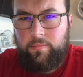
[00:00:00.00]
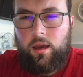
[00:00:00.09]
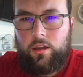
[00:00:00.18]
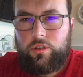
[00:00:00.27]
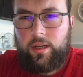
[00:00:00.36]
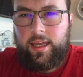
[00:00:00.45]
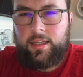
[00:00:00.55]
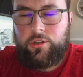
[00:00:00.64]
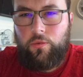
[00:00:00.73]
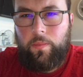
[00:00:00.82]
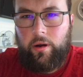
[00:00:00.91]
So the next
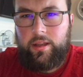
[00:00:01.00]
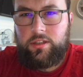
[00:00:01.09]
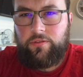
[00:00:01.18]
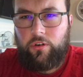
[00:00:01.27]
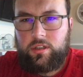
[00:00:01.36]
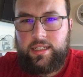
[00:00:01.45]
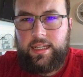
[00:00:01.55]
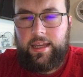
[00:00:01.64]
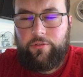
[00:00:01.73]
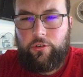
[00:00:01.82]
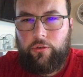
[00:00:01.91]
2 points, firstly, they
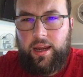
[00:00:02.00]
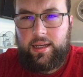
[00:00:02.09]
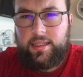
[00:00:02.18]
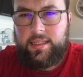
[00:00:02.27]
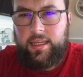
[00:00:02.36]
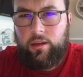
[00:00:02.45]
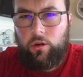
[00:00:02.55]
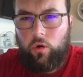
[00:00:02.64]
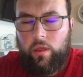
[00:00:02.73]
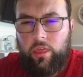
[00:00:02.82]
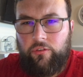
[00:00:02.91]
have a great
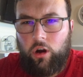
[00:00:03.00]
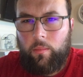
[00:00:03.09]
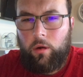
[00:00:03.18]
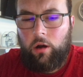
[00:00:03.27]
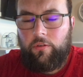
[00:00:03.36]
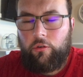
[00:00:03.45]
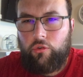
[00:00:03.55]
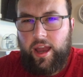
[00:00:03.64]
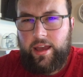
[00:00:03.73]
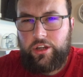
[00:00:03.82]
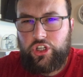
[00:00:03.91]
CEO in the form of
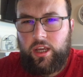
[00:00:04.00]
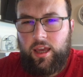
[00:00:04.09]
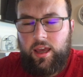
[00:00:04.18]
Raj.